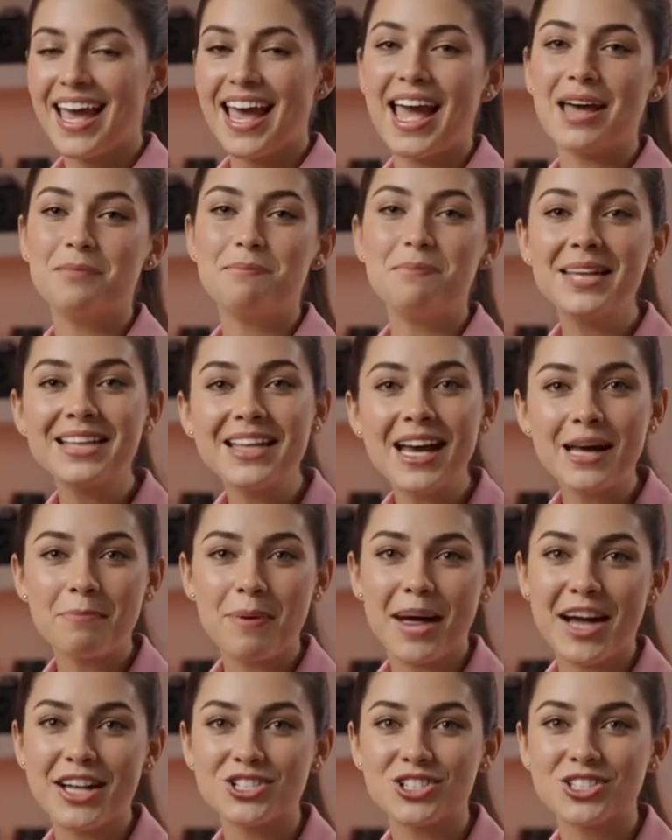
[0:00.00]
And Midnight
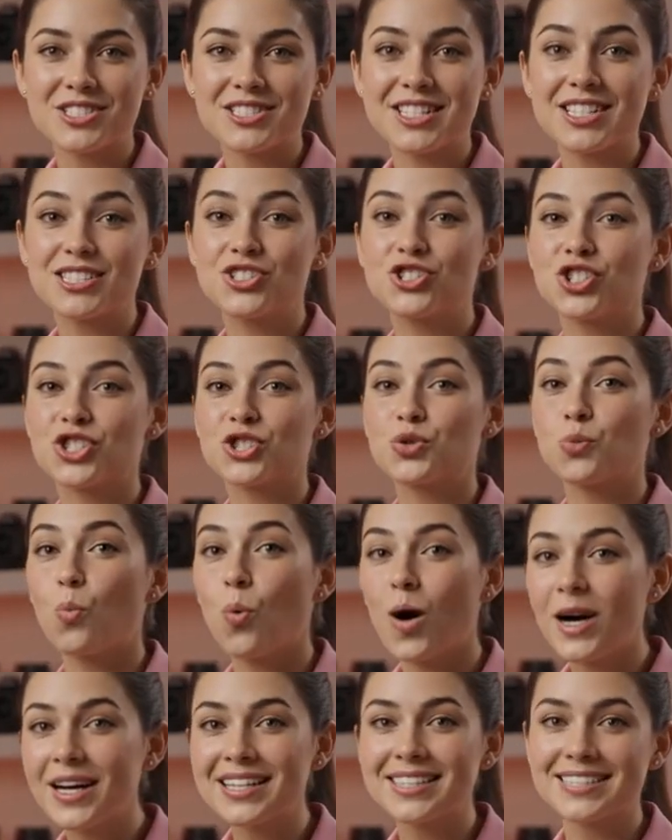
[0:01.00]
Pages is just
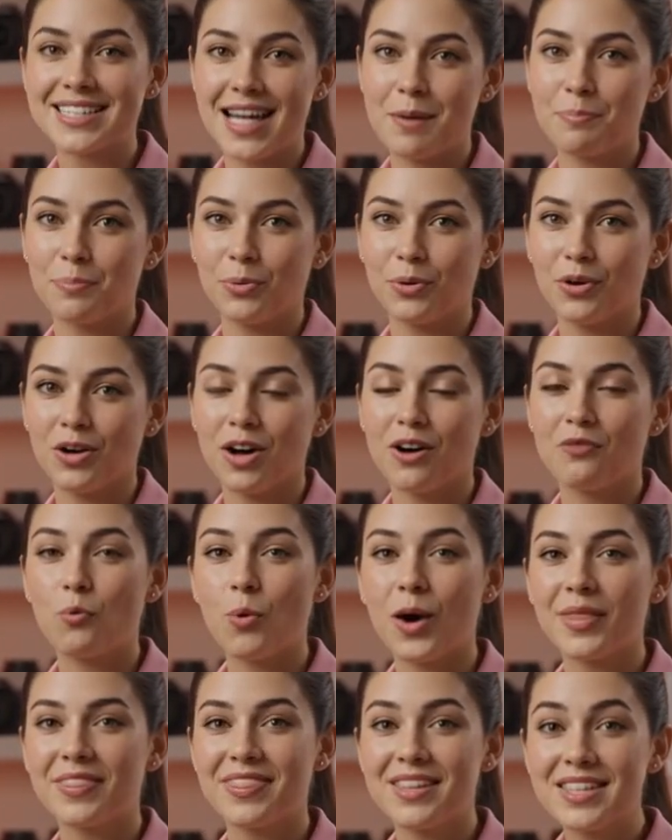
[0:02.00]
one example of
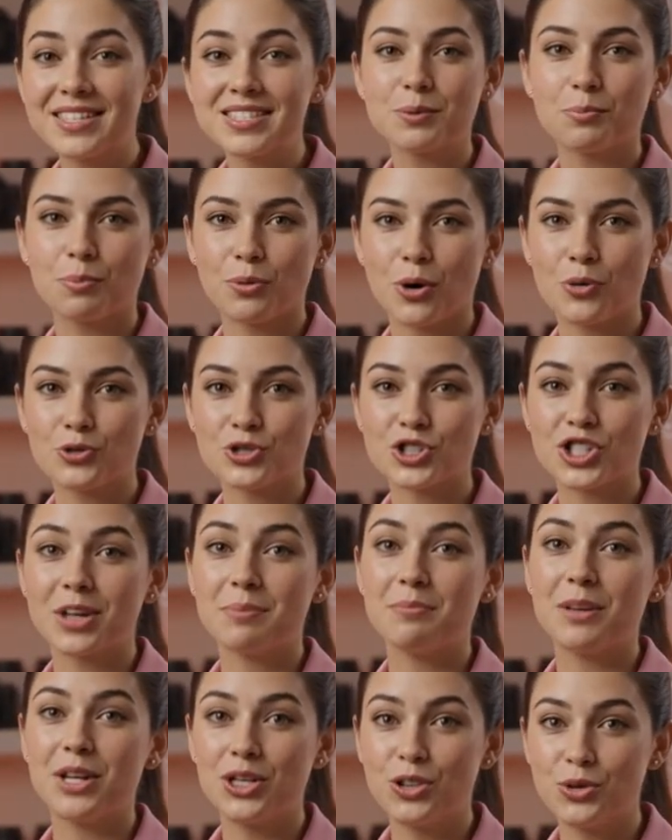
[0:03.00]
what this approach can
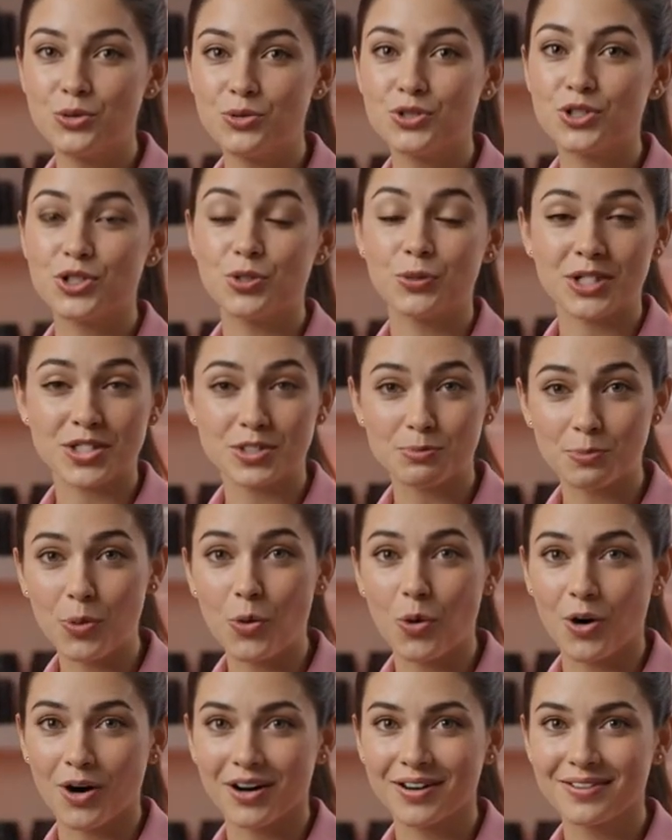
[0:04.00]
be used to
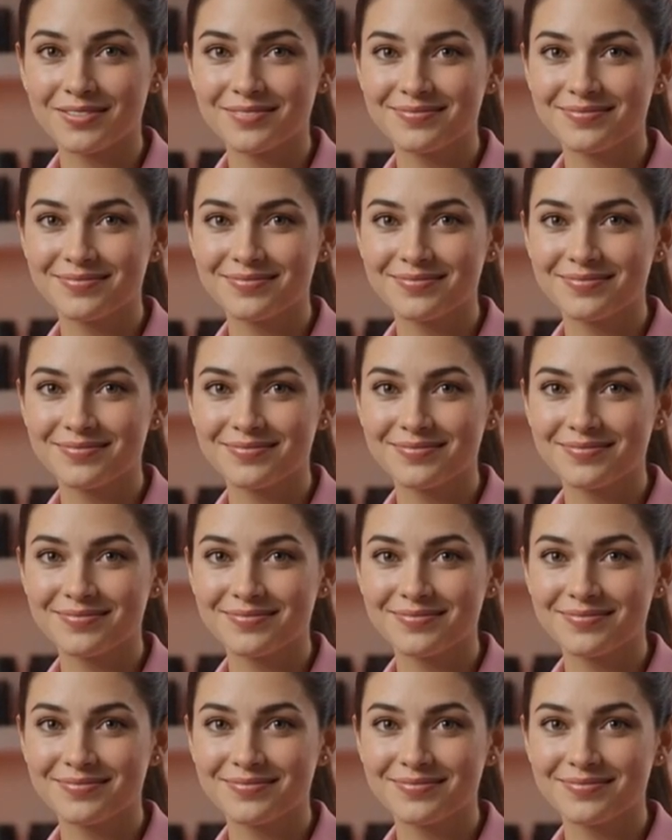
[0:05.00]
explore.